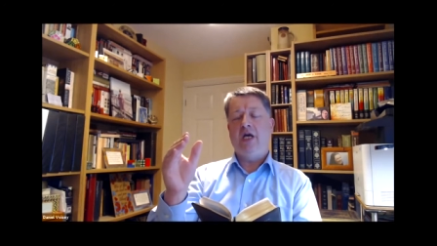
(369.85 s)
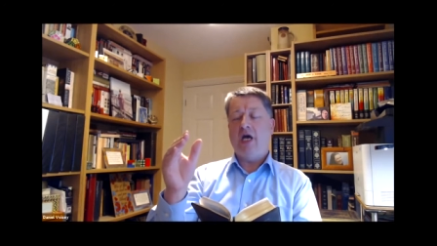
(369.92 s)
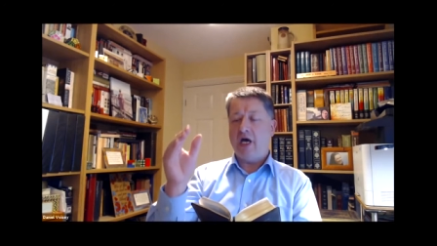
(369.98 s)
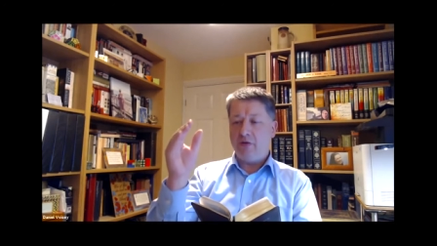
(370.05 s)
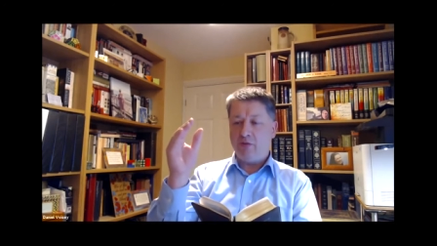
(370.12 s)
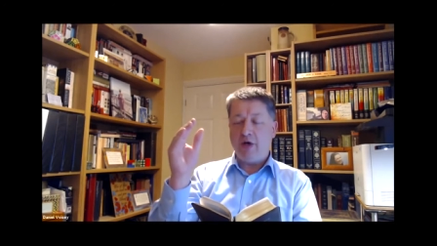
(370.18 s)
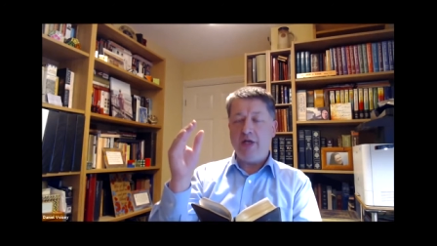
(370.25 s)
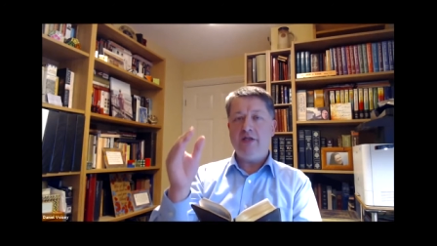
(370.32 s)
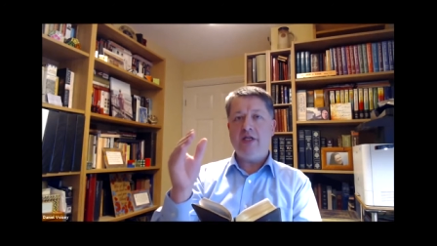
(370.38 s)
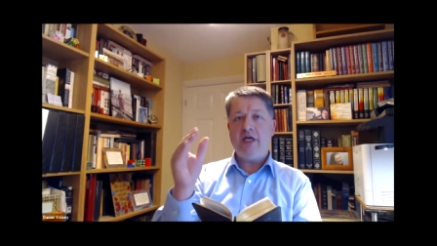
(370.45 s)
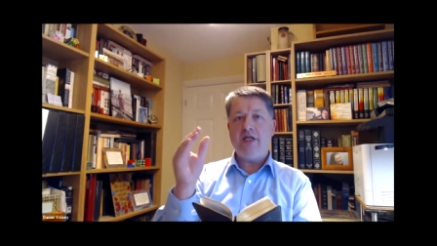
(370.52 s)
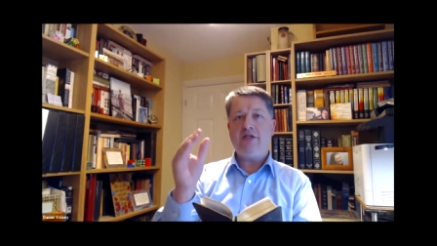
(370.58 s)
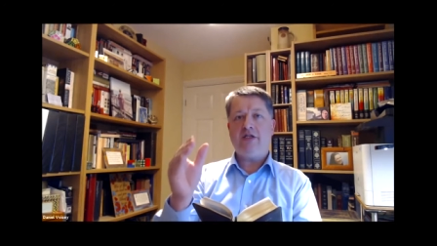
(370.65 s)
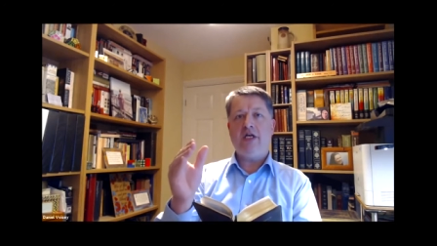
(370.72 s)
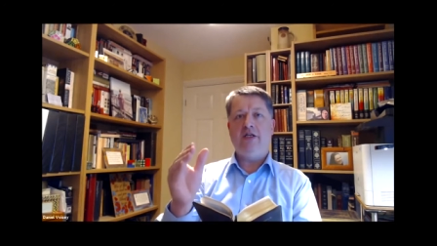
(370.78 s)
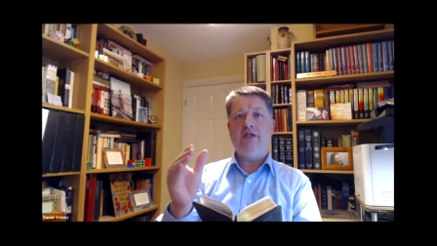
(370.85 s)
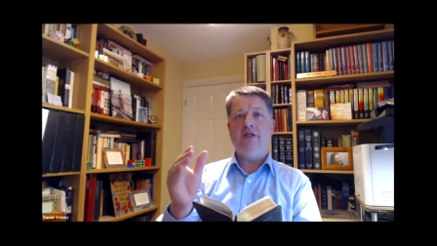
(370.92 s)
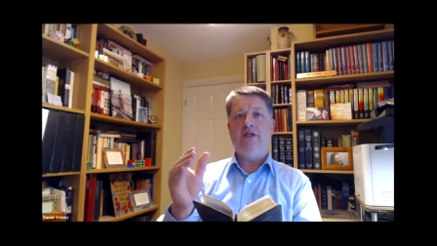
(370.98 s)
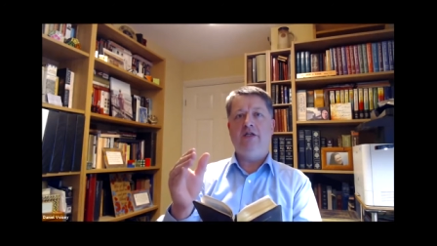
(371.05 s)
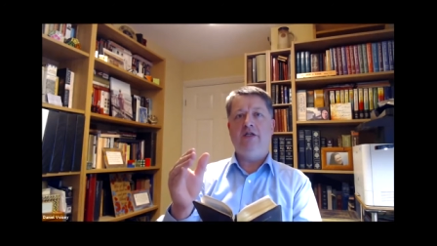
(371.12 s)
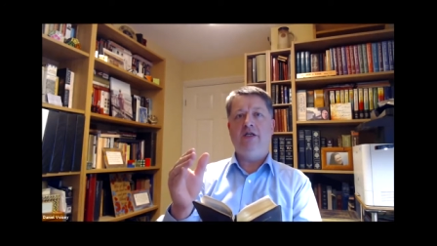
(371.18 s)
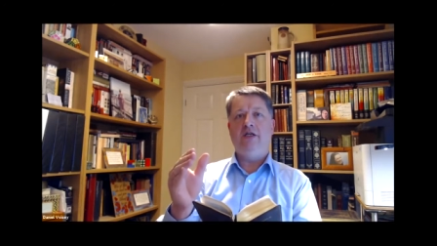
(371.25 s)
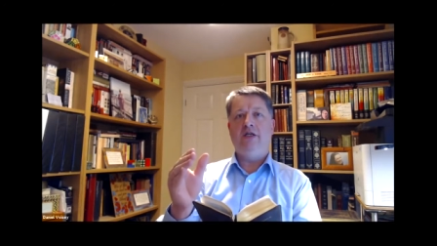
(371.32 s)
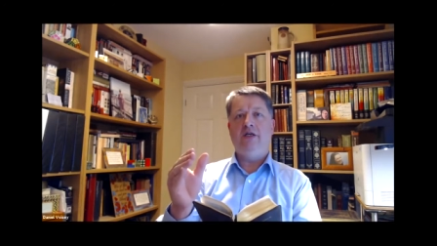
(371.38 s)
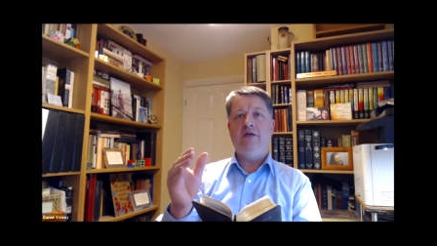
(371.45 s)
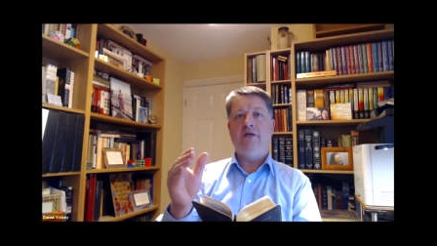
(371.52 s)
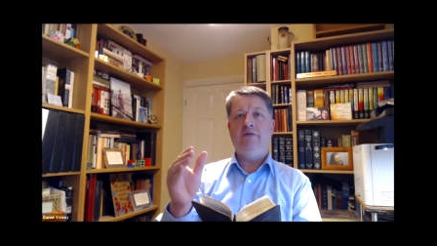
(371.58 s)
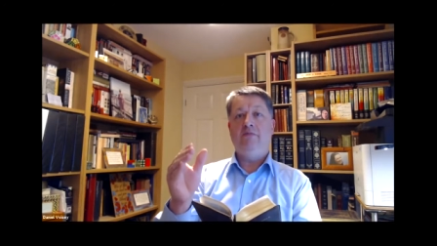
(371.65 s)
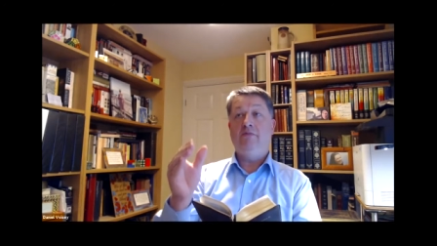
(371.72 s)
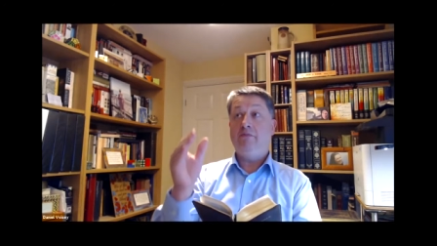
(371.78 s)
And when they sinned,
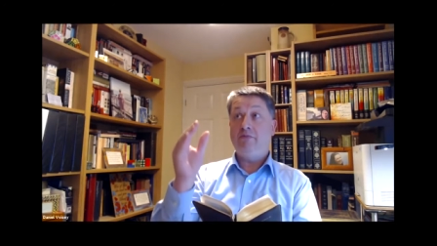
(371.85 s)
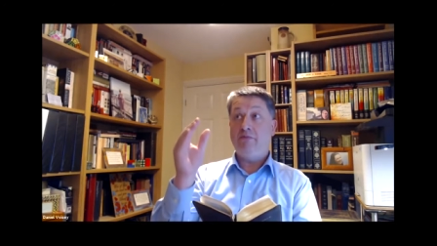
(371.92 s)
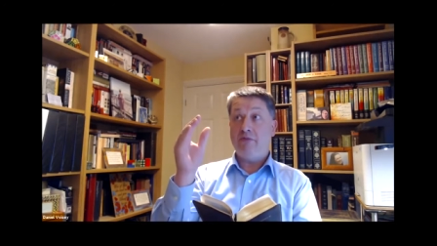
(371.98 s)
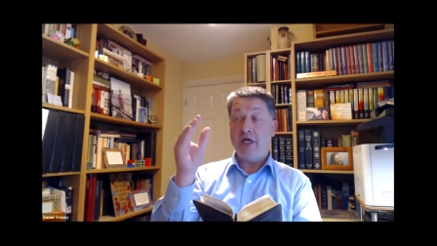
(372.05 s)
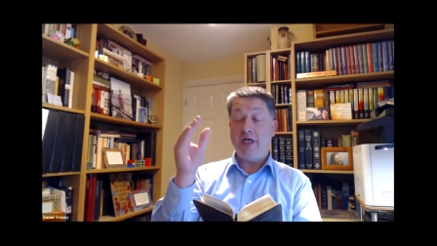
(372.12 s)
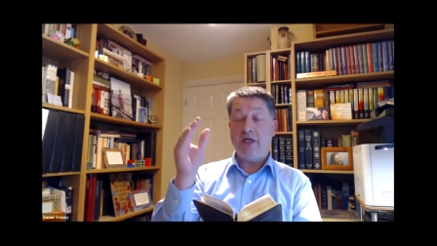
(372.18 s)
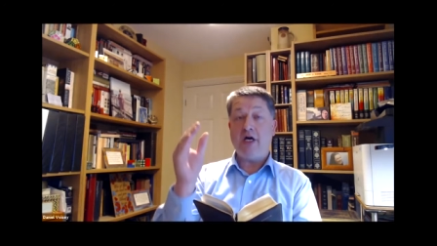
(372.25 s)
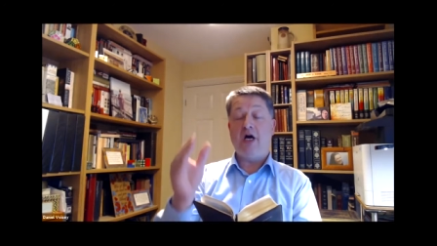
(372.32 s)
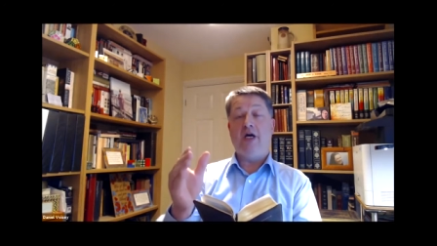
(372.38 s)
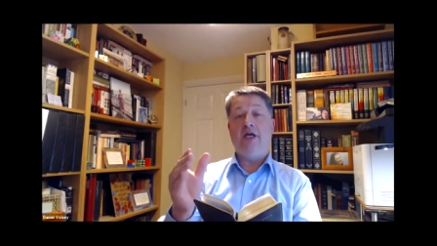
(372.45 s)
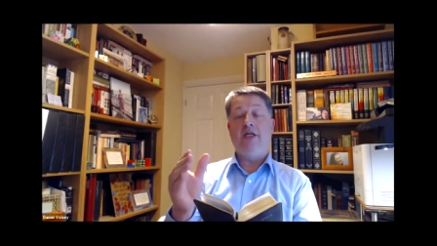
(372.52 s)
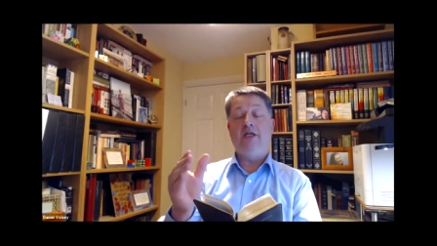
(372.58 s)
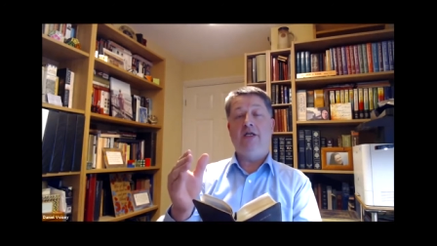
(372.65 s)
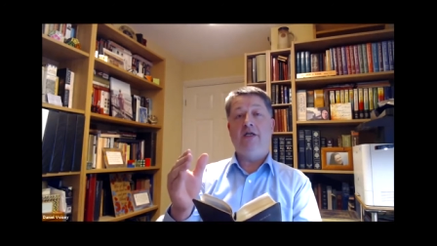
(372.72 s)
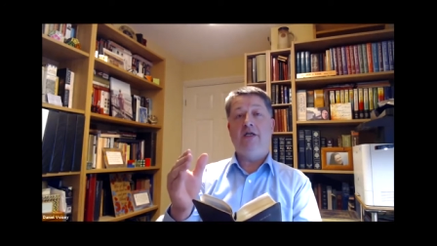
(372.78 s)
they died.